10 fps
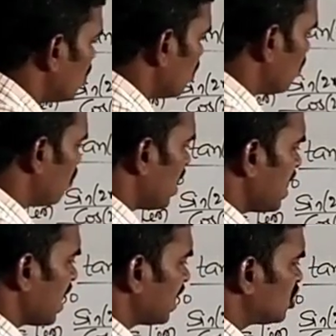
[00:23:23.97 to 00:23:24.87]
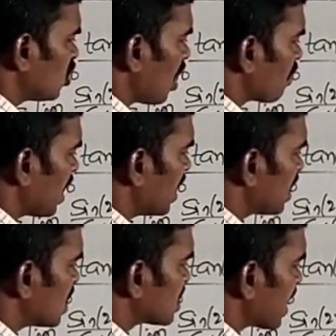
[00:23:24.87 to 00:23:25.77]
by h. I am writing
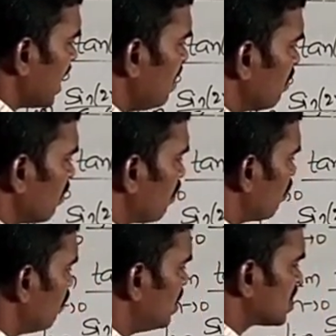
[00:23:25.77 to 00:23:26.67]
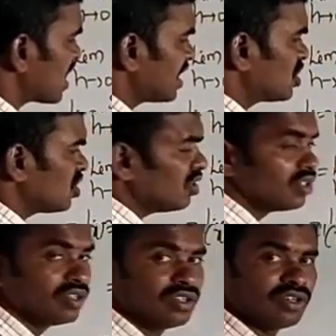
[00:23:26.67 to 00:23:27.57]
a side this h.
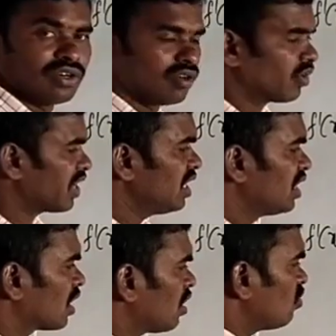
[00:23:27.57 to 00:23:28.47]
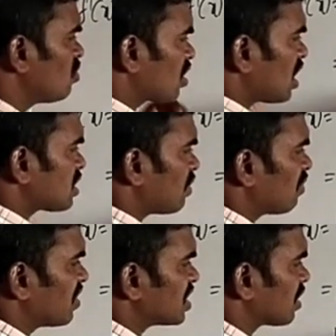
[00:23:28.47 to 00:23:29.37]
Okay, now cross
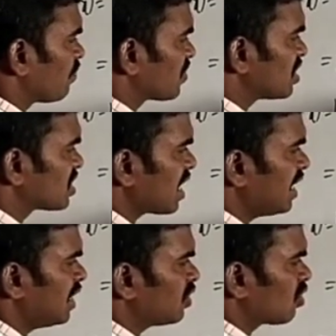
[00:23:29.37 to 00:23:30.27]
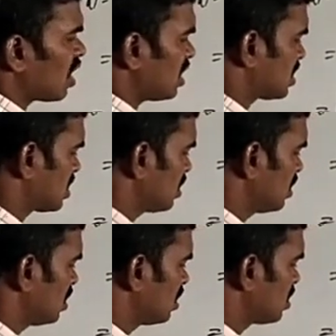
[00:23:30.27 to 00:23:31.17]
multiplication, sin into cos,
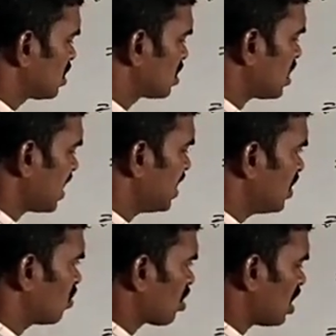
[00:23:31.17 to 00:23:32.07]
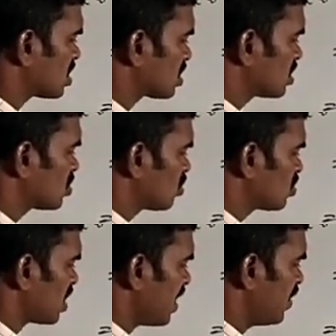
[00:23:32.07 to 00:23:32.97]
sin into cos. So
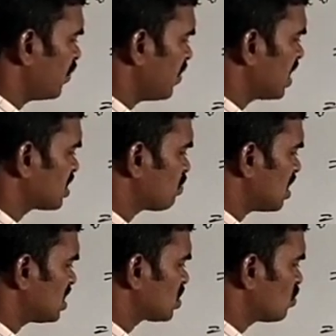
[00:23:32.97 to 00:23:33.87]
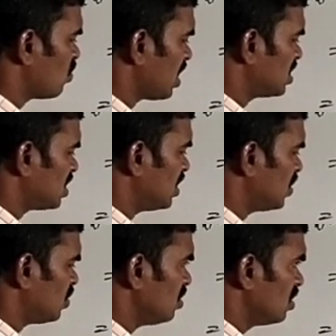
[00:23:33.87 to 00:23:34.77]
sin 2x plus 2h
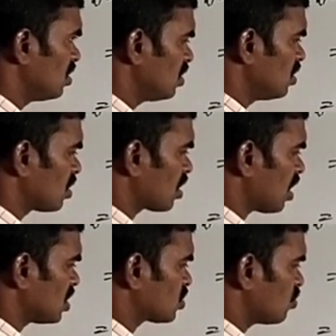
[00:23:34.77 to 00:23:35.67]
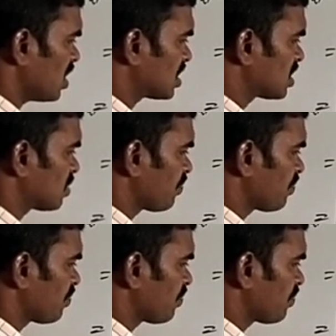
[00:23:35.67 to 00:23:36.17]
into cos 2x